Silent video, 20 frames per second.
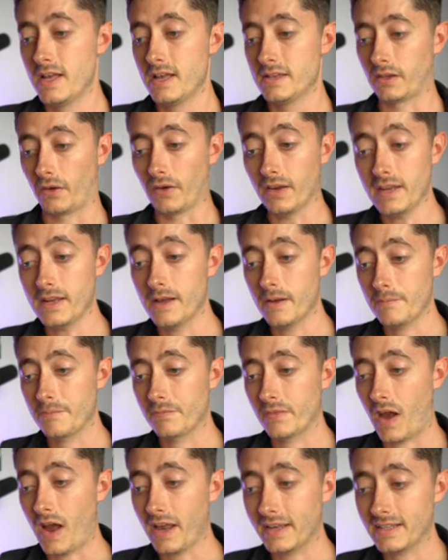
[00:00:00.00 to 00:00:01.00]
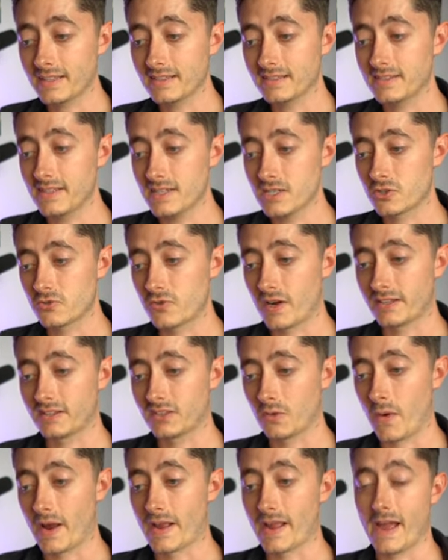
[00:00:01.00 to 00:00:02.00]
So here I can see straight
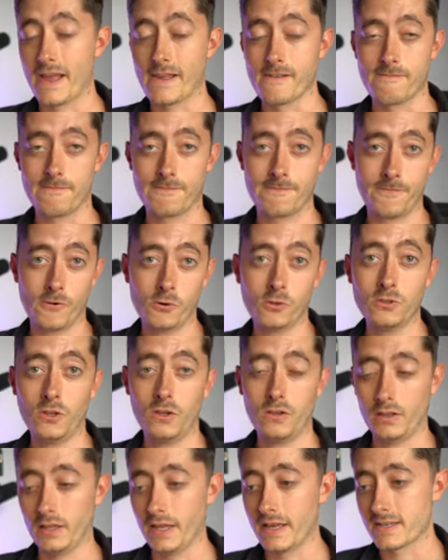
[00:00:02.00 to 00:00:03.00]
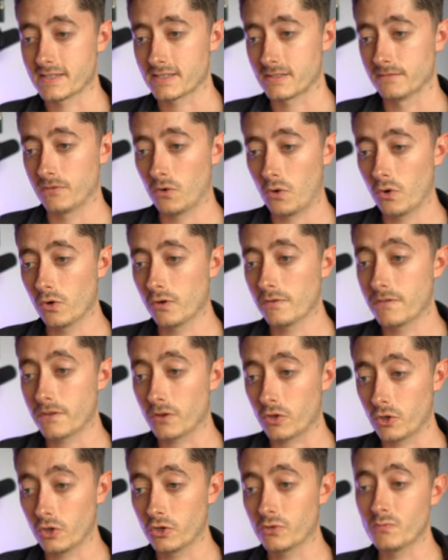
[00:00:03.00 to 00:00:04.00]
away a full list of all of the
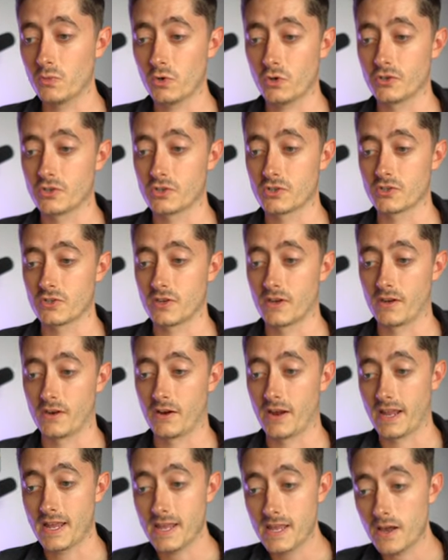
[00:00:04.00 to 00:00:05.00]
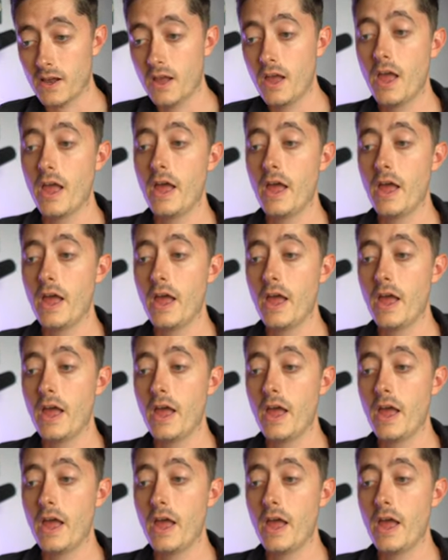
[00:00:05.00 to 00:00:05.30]
good mortgages that are here,